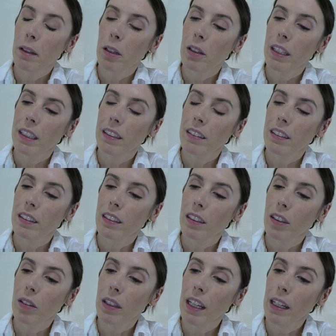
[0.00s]
Great.
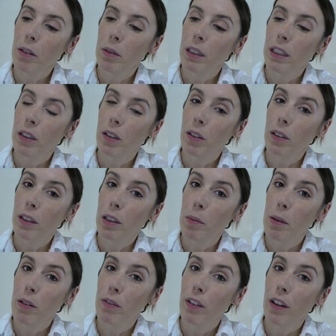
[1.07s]
Okay, we're going to go a little
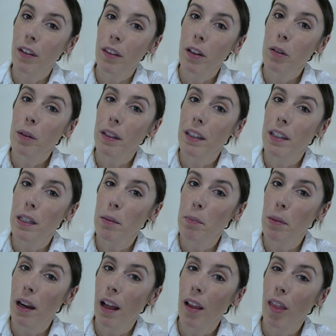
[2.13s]
bit further with a deep
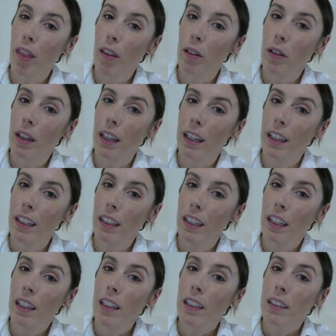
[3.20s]
breath, okay?
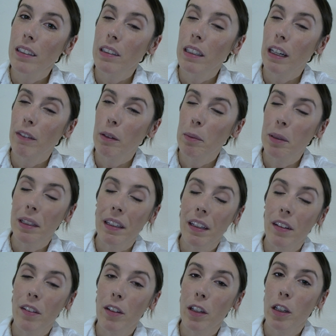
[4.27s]
So I'm going to have you breathe
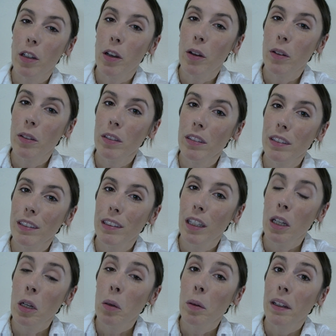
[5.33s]
in through your nose.
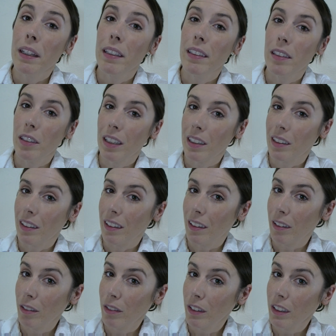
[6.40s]
We're going to stretch a
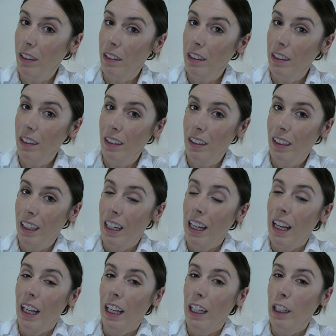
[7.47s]
little further.
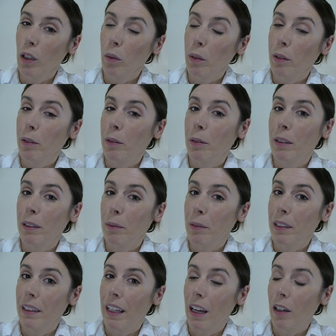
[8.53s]
And then when we
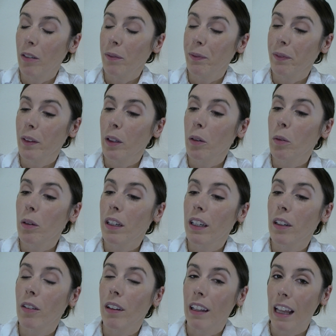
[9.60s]
breathe out, we're going
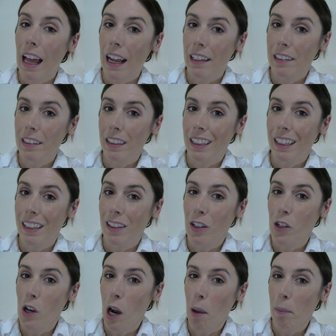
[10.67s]
to relax your hand and
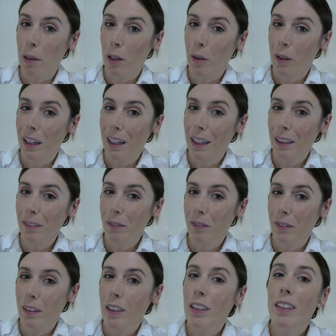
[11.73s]
drop it, okay?
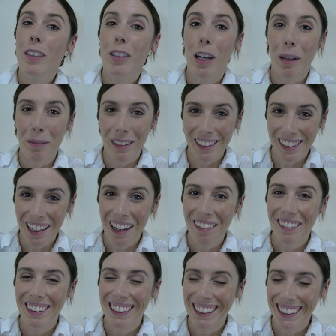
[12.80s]
Drop it
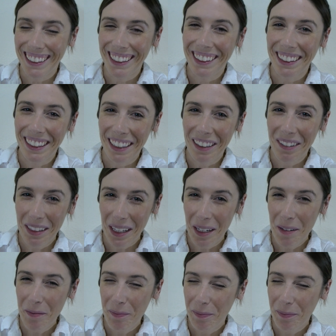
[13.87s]
softly and gently, okay?